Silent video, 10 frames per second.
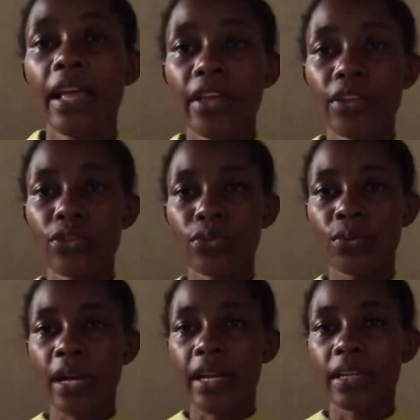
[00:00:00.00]
you
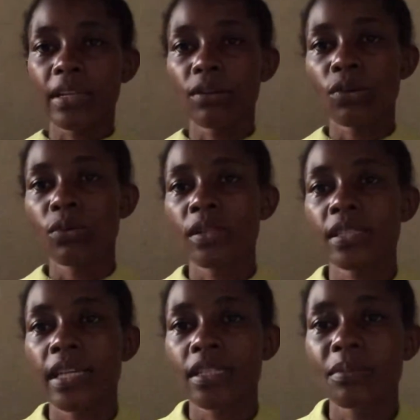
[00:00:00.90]
can always
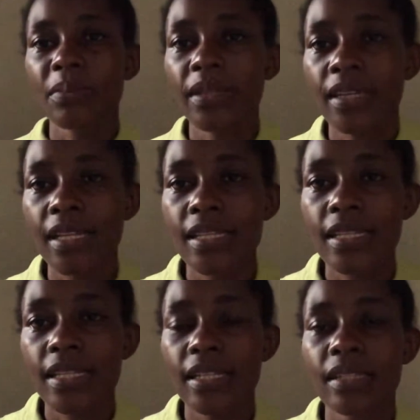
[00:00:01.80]
experience
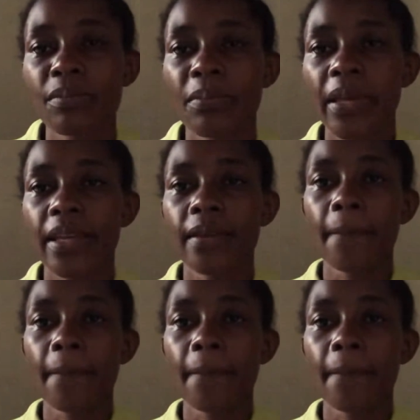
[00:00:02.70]
this pain.